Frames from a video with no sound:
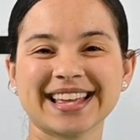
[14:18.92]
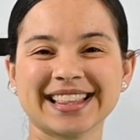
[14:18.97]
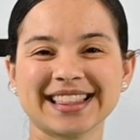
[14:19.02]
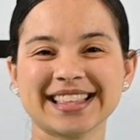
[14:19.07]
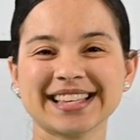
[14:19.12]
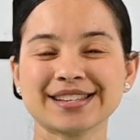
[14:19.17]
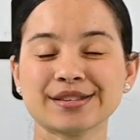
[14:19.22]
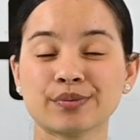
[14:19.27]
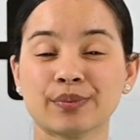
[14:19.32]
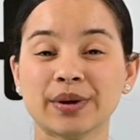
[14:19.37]

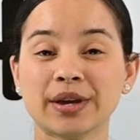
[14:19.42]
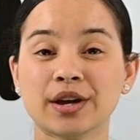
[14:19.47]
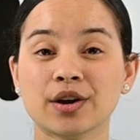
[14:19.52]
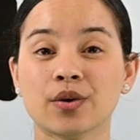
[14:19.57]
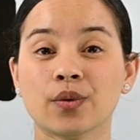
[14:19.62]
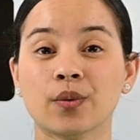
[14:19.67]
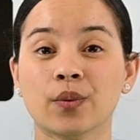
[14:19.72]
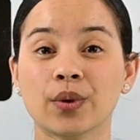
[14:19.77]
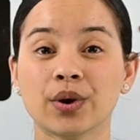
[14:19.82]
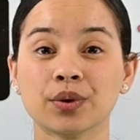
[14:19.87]
This week,
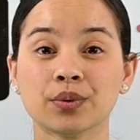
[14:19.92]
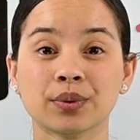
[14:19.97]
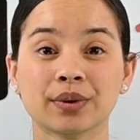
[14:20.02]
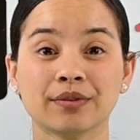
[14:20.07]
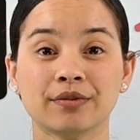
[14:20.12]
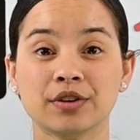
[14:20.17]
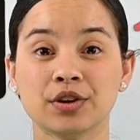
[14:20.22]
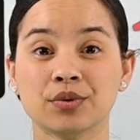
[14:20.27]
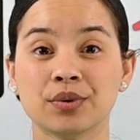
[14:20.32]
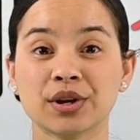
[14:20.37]
we're
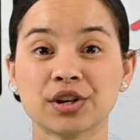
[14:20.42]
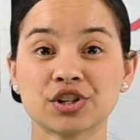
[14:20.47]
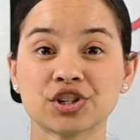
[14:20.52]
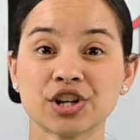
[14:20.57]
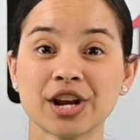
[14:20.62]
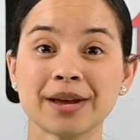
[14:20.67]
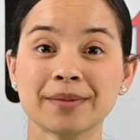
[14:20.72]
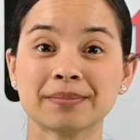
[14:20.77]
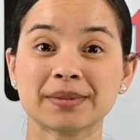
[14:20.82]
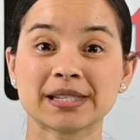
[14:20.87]
reviewing
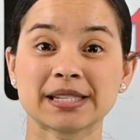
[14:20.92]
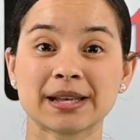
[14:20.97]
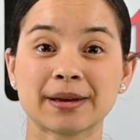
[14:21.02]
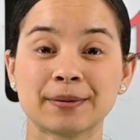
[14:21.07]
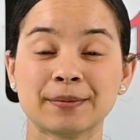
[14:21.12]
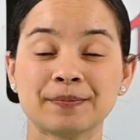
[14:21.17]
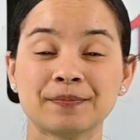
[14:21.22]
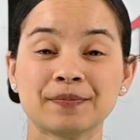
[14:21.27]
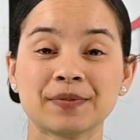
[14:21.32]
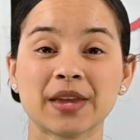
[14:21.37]
shapes.
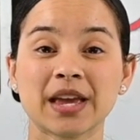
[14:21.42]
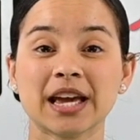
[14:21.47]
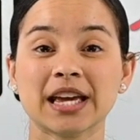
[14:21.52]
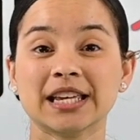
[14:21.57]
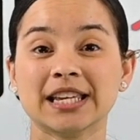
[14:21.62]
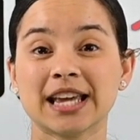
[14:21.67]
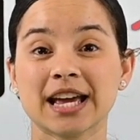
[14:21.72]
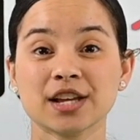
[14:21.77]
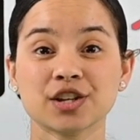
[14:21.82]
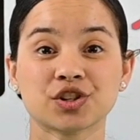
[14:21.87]

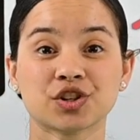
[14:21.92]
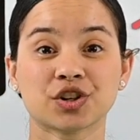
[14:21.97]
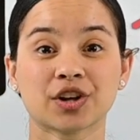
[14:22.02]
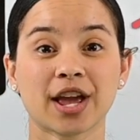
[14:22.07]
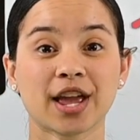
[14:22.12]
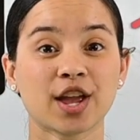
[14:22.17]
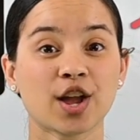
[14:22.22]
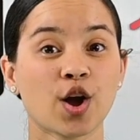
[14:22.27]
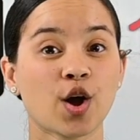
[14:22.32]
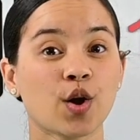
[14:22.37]

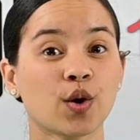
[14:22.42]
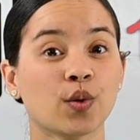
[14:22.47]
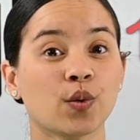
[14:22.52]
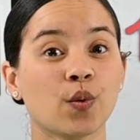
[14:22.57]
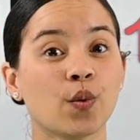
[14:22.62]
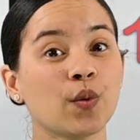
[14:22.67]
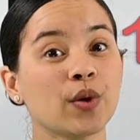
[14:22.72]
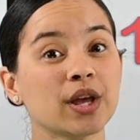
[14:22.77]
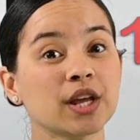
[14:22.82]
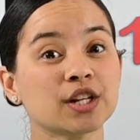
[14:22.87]
Yesterday,
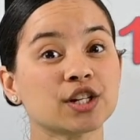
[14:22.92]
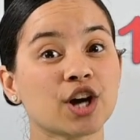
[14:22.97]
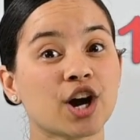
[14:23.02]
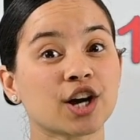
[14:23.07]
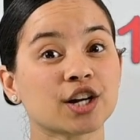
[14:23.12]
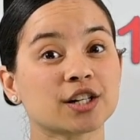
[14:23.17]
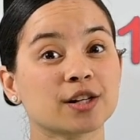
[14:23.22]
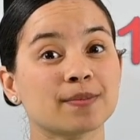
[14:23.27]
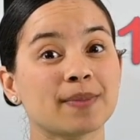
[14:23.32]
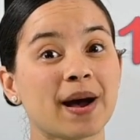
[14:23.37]
we
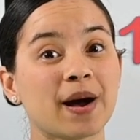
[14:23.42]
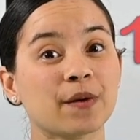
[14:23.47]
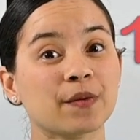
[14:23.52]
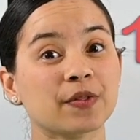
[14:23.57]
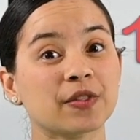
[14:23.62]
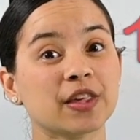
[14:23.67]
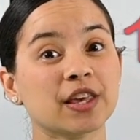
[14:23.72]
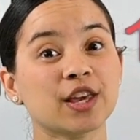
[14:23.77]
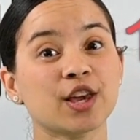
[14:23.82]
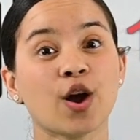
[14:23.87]
talked
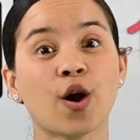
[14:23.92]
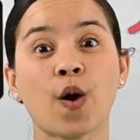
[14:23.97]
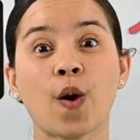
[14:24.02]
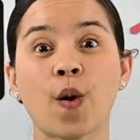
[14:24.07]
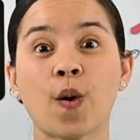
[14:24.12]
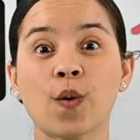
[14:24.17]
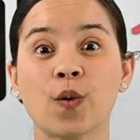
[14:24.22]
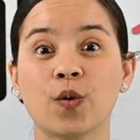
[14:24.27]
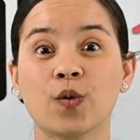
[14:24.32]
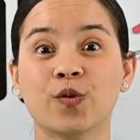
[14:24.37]
about the
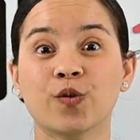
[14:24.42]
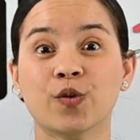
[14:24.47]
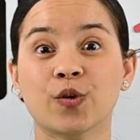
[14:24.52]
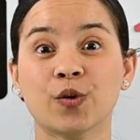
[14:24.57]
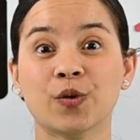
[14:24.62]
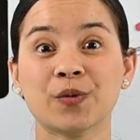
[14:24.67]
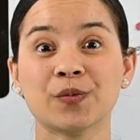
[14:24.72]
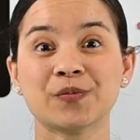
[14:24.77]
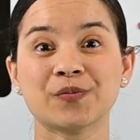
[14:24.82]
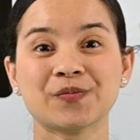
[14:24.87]

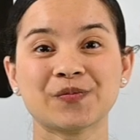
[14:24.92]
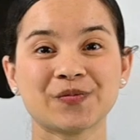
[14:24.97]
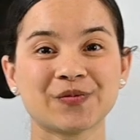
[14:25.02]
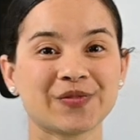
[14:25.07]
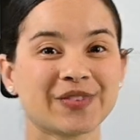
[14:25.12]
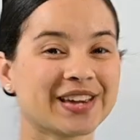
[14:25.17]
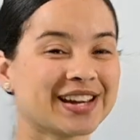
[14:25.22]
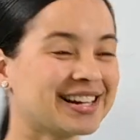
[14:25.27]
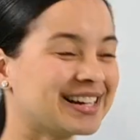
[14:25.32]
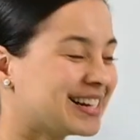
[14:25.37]
oval.
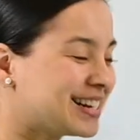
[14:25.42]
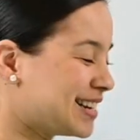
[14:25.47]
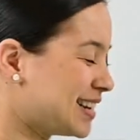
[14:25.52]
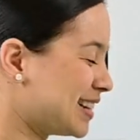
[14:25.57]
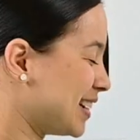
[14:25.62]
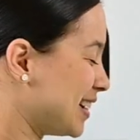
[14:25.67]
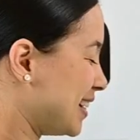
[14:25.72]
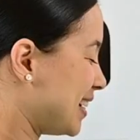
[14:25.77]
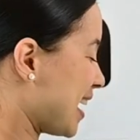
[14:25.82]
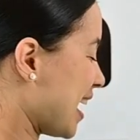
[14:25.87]

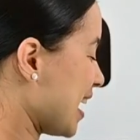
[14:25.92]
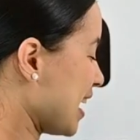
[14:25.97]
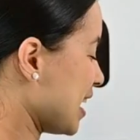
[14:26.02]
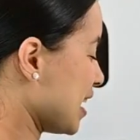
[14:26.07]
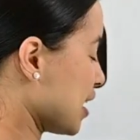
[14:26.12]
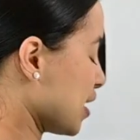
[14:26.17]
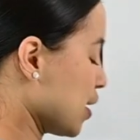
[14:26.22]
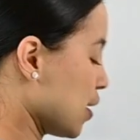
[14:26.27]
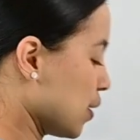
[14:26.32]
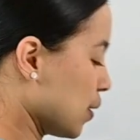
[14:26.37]

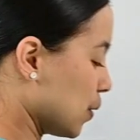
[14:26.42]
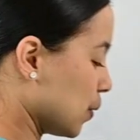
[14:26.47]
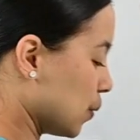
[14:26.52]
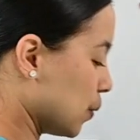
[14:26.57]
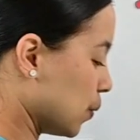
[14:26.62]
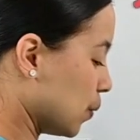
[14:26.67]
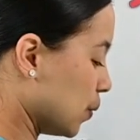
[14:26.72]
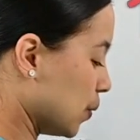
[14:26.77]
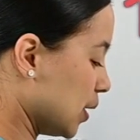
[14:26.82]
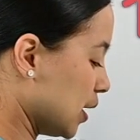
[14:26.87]
Today,
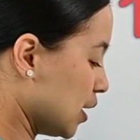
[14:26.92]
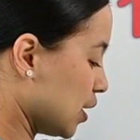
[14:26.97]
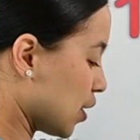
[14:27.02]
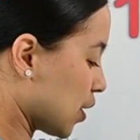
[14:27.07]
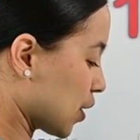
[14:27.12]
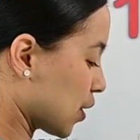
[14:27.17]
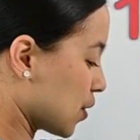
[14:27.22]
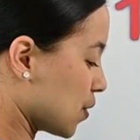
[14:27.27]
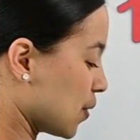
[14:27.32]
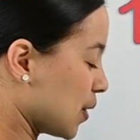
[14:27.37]
we
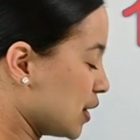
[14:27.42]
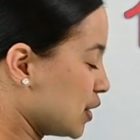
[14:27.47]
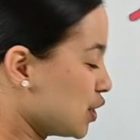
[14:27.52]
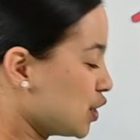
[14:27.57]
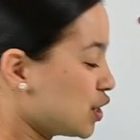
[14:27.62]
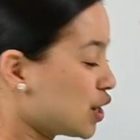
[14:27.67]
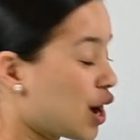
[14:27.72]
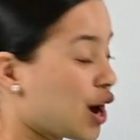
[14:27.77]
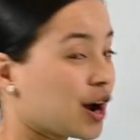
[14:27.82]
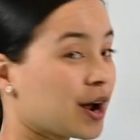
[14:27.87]
are going
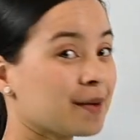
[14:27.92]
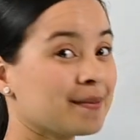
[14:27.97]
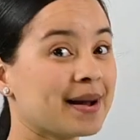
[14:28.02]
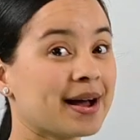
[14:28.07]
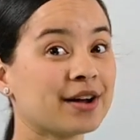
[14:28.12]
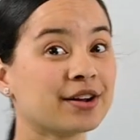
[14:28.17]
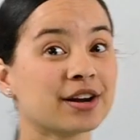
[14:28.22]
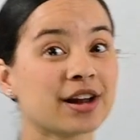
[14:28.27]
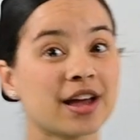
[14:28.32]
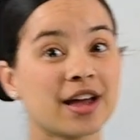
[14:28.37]
to talk
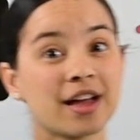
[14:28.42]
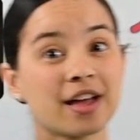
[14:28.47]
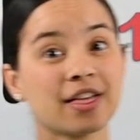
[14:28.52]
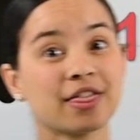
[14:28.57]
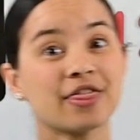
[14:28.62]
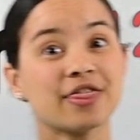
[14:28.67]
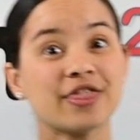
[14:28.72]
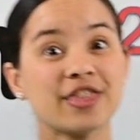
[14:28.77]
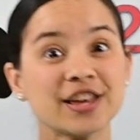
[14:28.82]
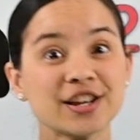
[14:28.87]
about
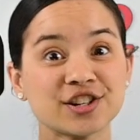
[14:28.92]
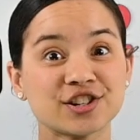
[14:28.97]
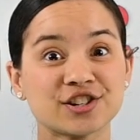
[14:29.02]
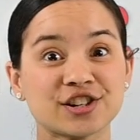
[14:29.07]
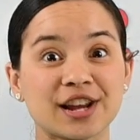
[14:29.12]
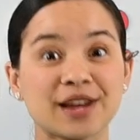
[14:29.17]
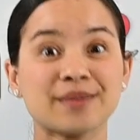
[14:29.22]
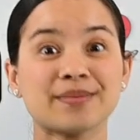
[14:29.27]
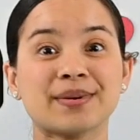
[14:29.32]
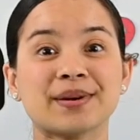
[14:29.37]
this
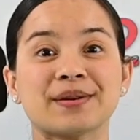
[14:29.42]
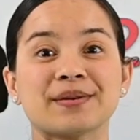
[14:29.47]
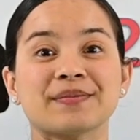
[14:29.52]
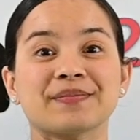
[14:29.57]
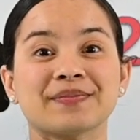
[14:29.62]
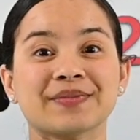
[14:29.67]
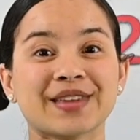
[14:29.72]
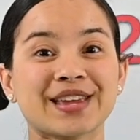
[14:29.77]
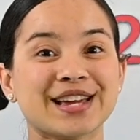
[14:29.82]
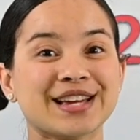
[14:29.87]
shape.
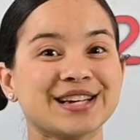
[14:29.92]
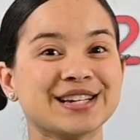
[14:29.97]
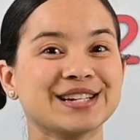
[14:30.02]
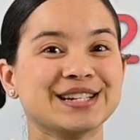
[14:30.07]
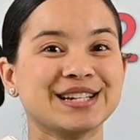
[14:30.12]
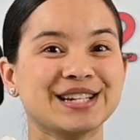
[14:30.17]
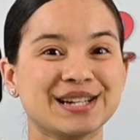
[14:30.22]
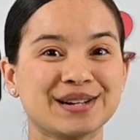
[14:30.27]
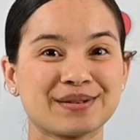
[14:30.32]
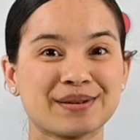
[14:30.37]

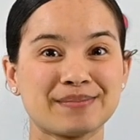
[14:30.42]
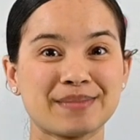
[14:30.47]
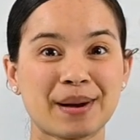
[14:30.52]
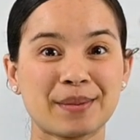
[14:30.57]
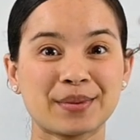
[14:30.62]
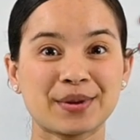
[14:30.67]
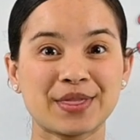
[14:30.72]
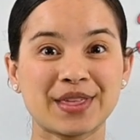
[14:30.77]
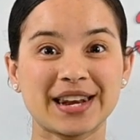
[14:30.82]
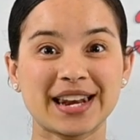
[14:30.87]
Do you
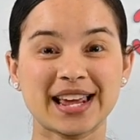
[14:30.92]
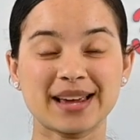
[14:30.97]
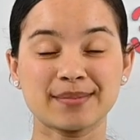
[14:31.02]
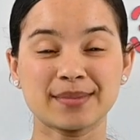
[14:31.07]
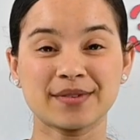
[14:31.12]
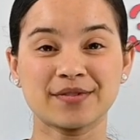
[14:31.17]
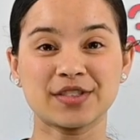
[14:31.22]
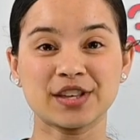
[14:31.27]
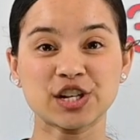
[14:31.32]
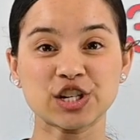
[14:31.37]
remember the name
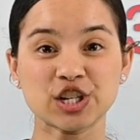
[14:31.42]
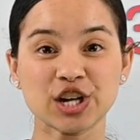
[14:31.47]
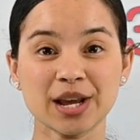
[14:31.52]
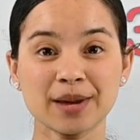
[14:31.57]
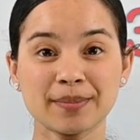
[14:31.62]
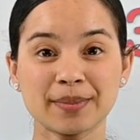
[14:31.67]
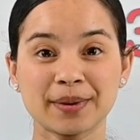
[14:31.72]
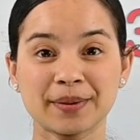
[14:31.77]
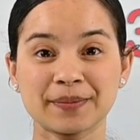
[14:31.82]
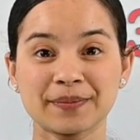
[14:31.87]
of this
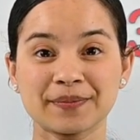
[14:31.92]
shape?